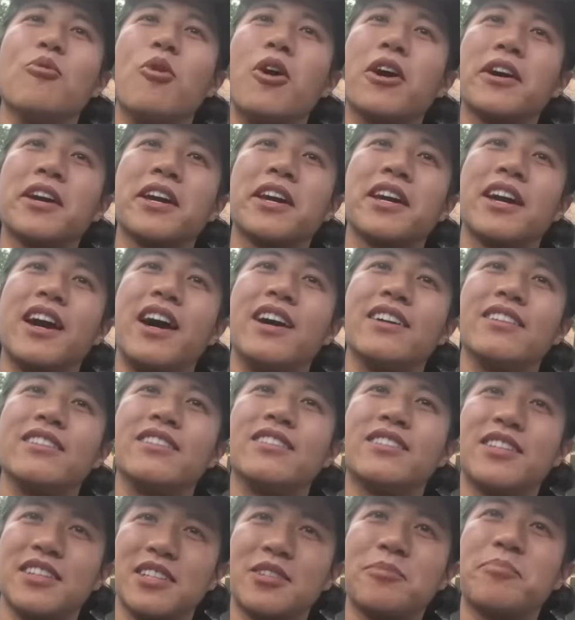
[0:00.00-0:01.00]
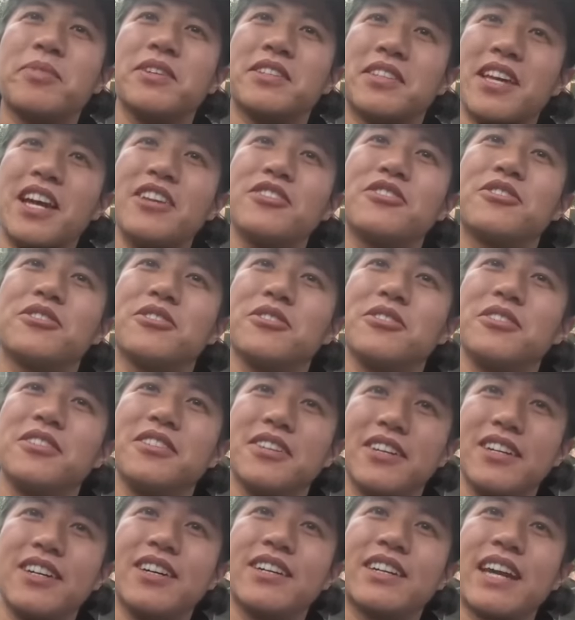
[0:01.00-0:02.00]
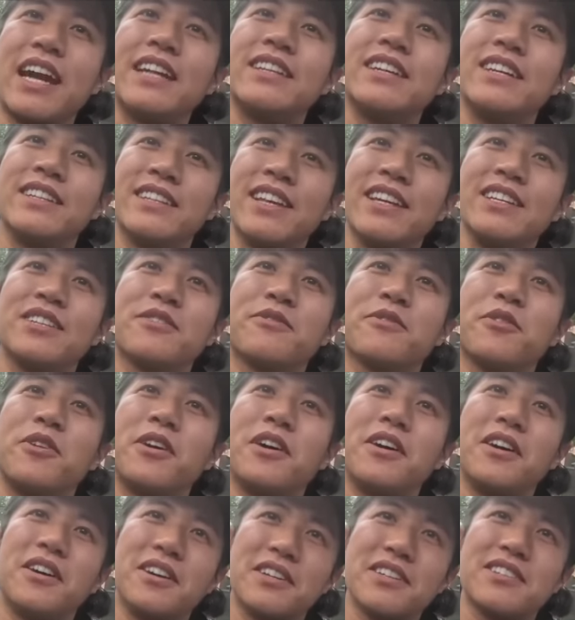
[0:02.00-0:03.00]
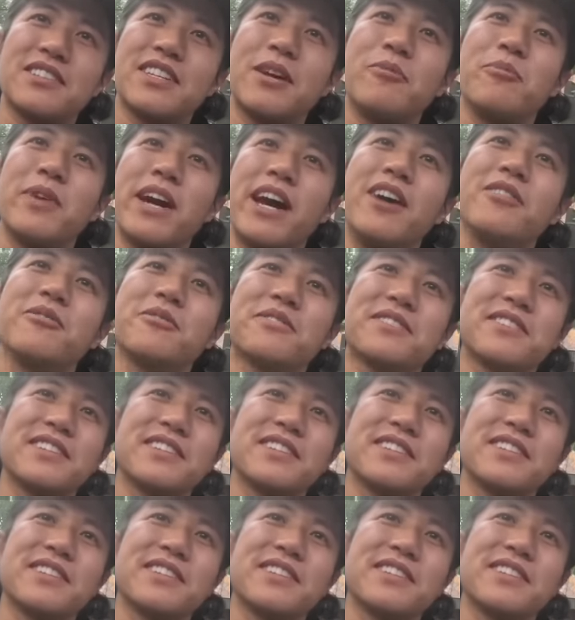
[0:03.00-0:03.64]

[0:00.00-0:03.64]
working on this potential candidate for somewhere else.